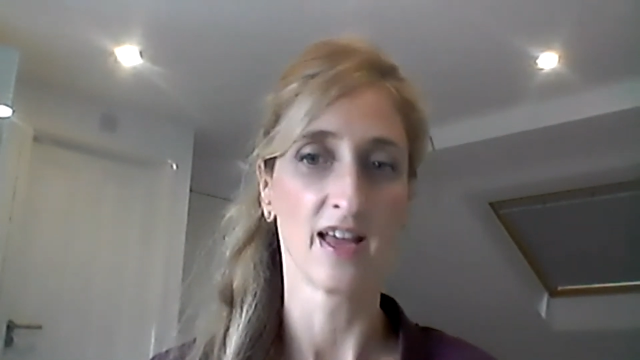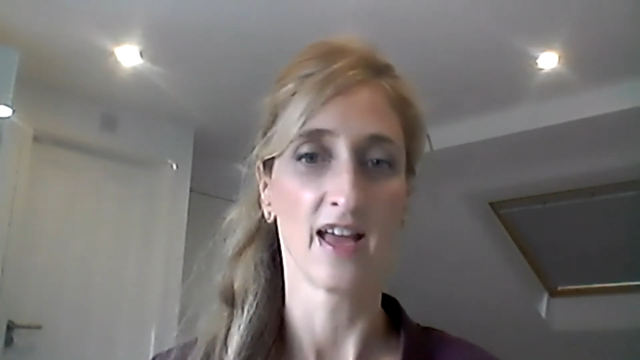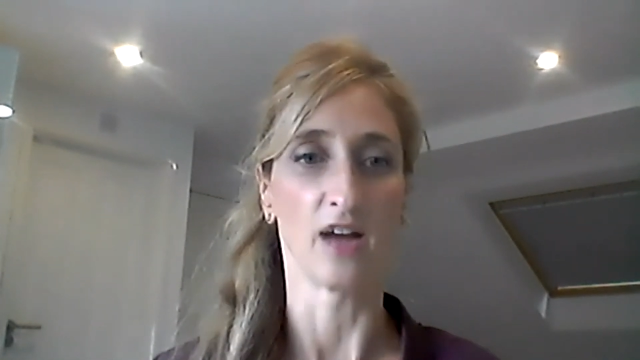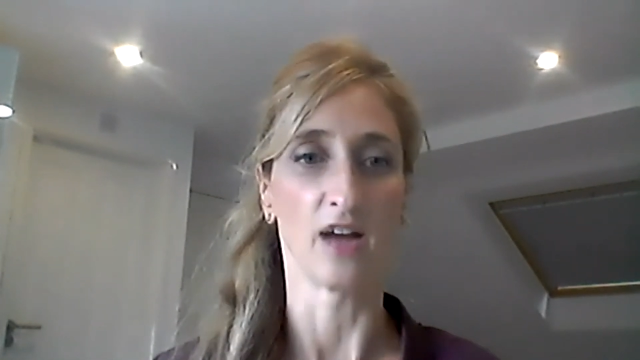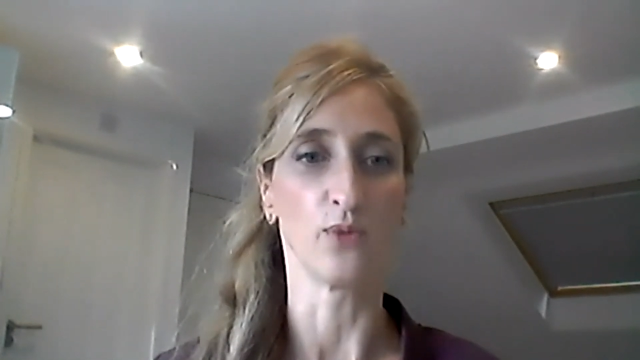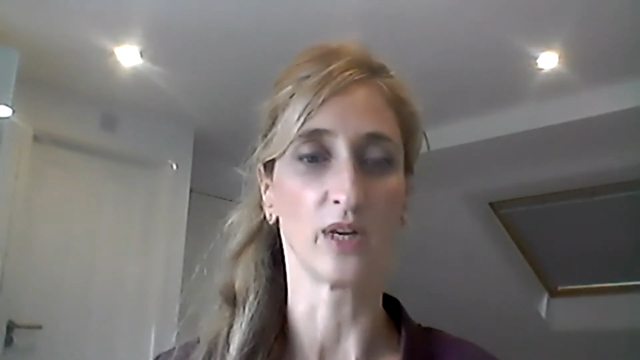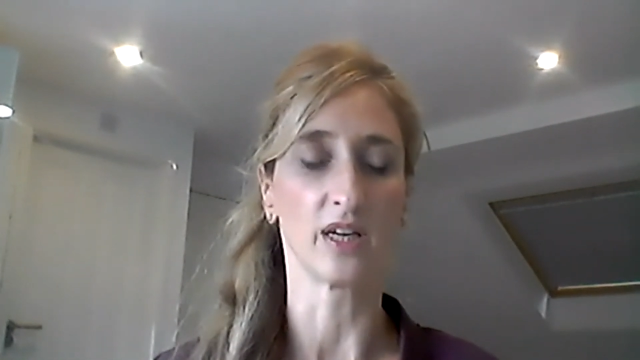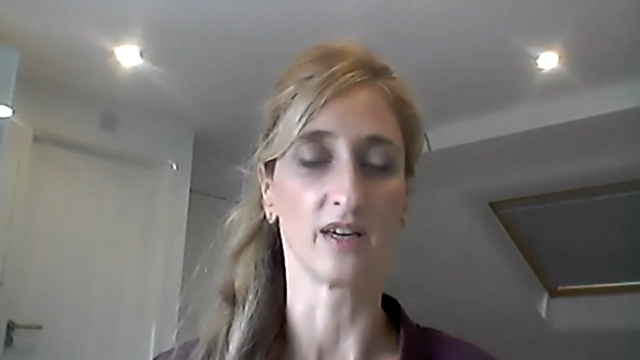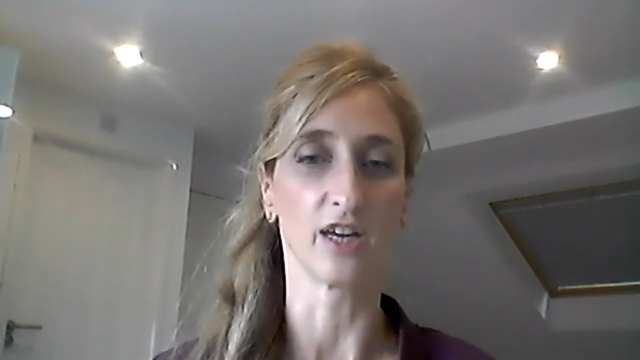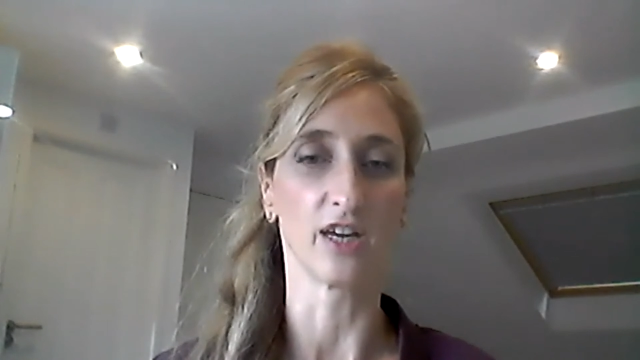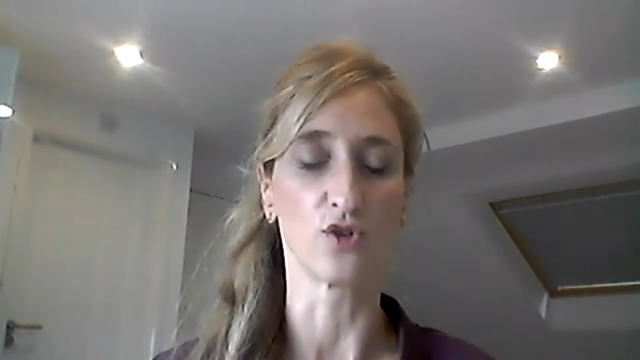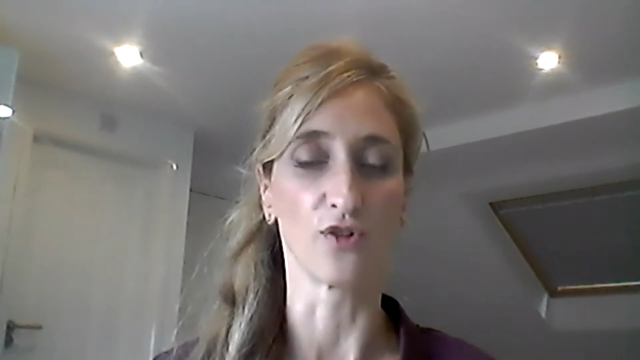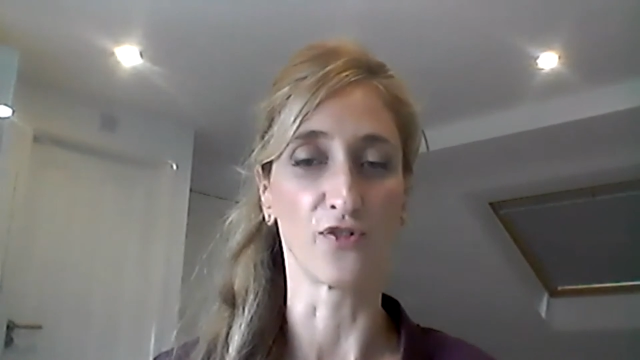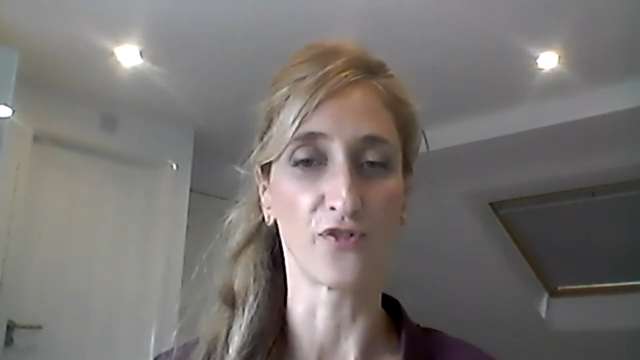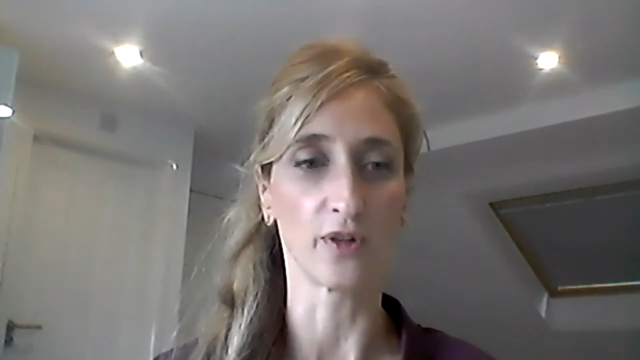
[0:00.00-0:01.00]
and we can get
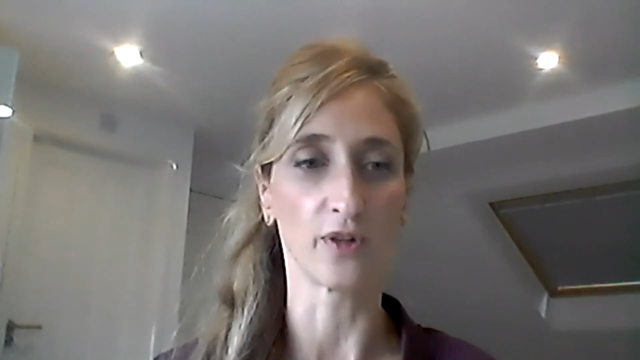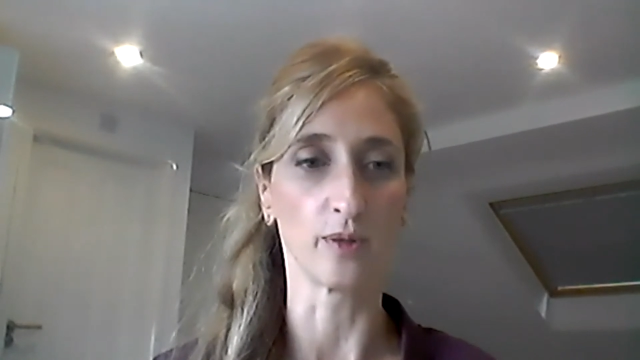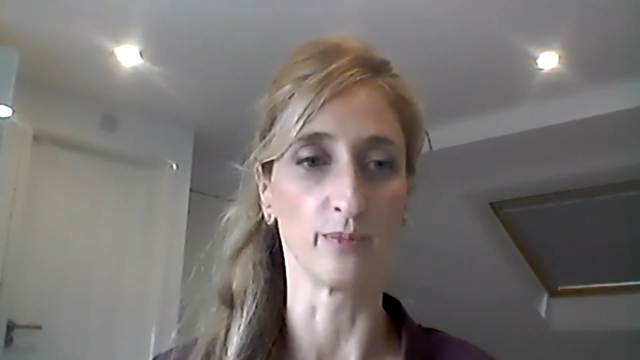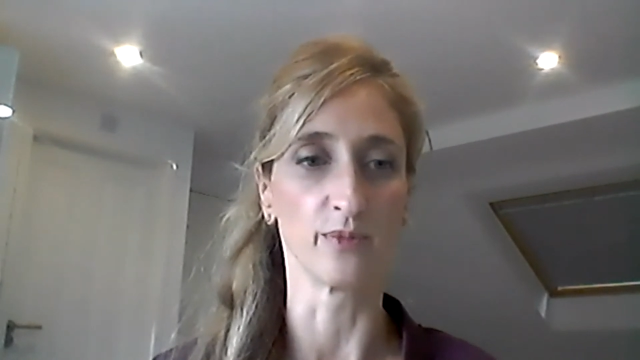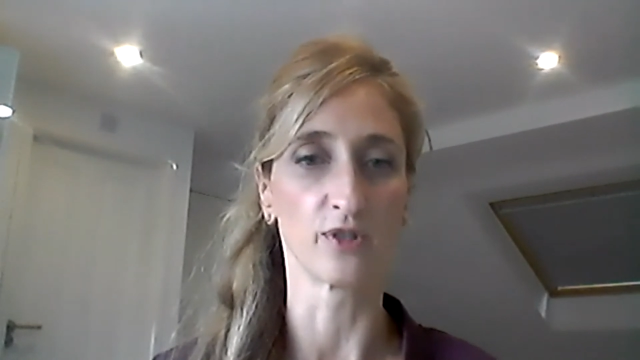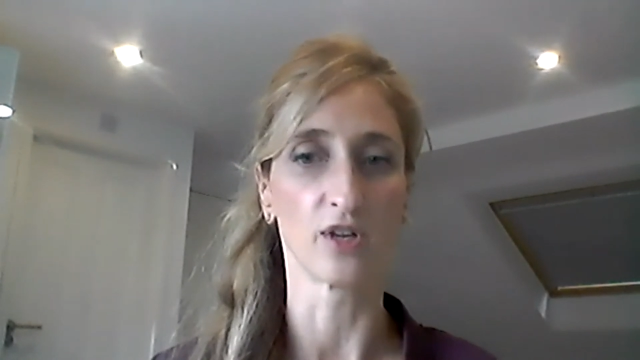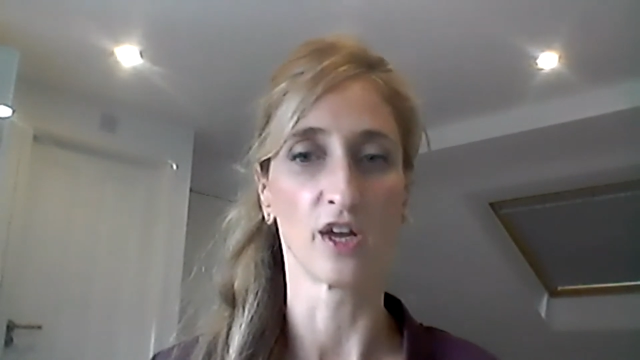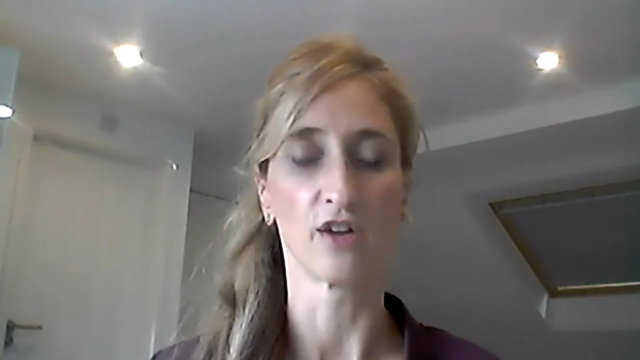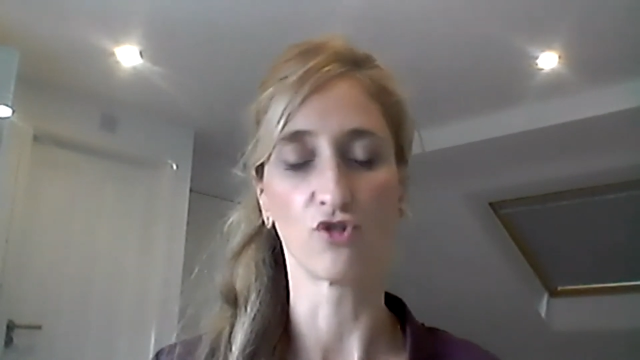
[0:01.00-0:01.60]
your films